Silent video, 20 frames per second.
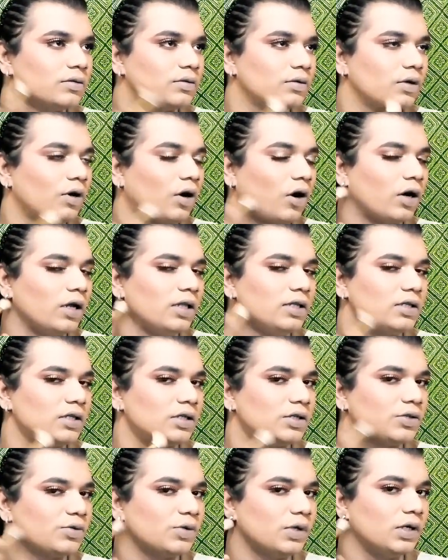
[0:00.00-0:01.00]
or else
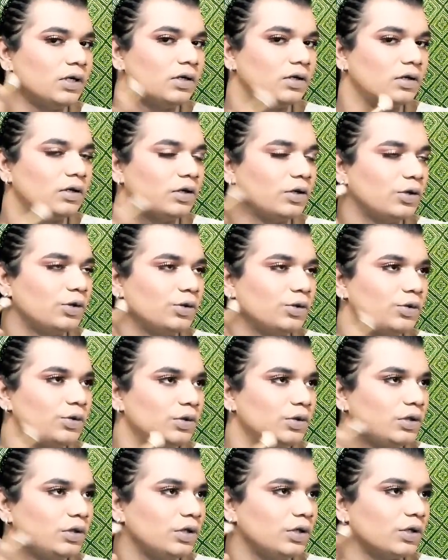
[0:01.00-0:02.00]
it will
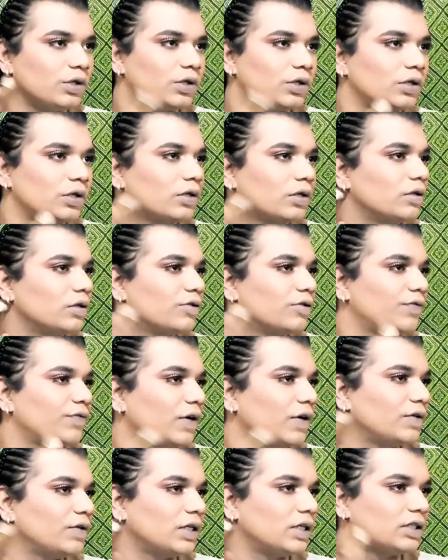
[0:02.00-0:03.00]
ruin your
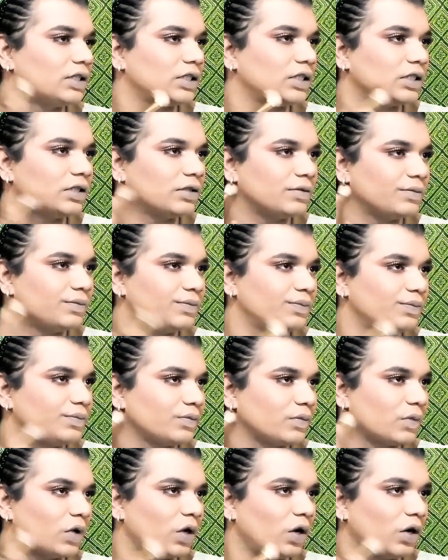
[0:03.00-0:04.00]
foundation,
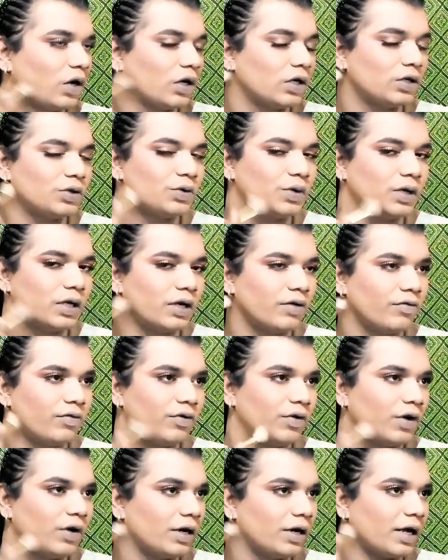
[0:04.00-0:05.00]
or it will give
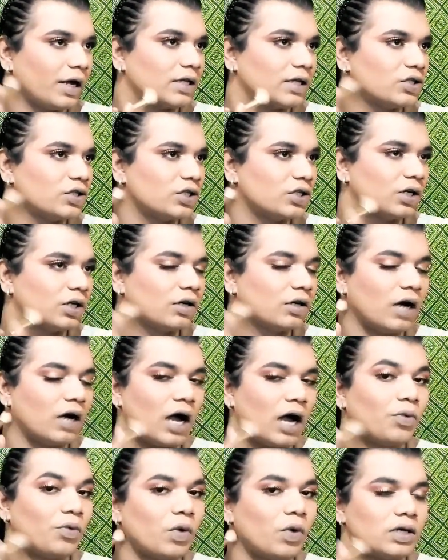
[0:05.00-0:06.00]
you a texture,
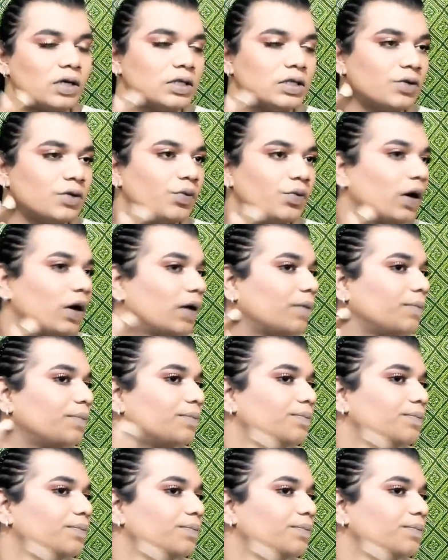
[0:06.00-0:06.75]
unwanted one.